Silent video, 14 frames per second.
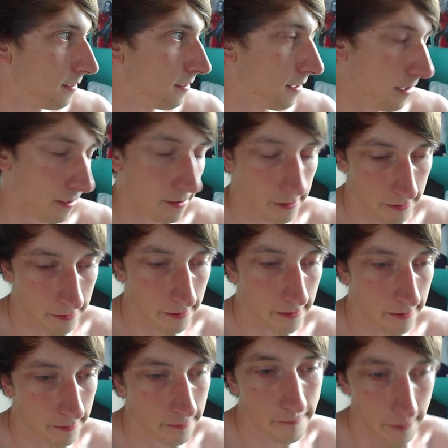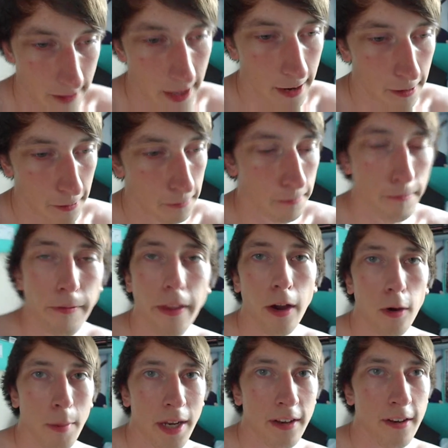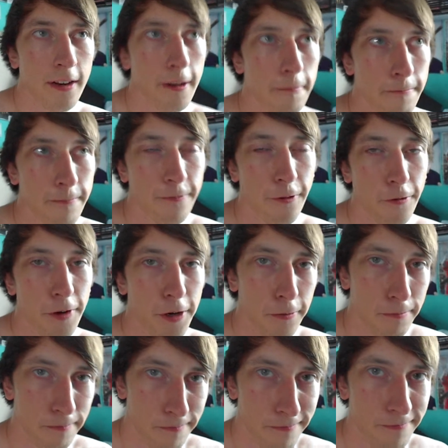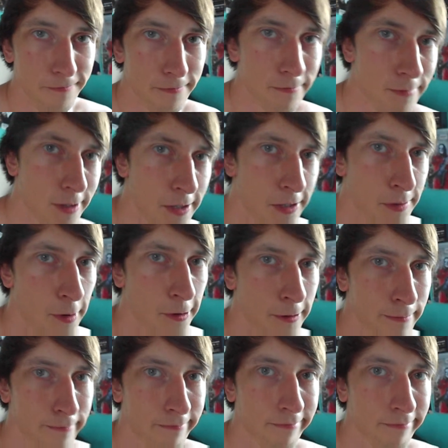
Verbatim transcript: Yeah now now I'm ending it for real. See you tomorrow.